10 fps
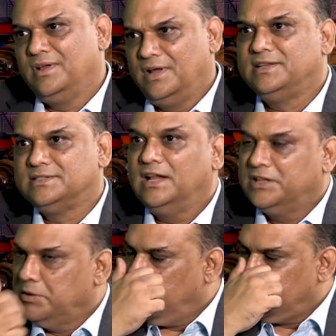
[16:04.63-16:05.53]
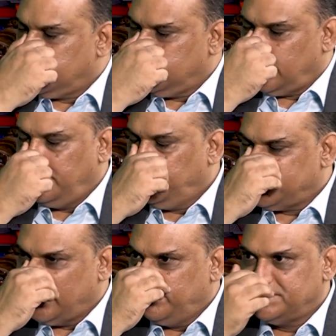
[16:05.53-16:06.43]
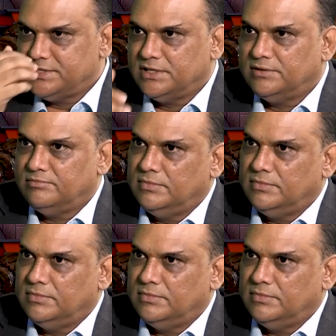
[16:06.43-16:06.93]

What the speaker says: It's nothing but Hybris. Hybris is a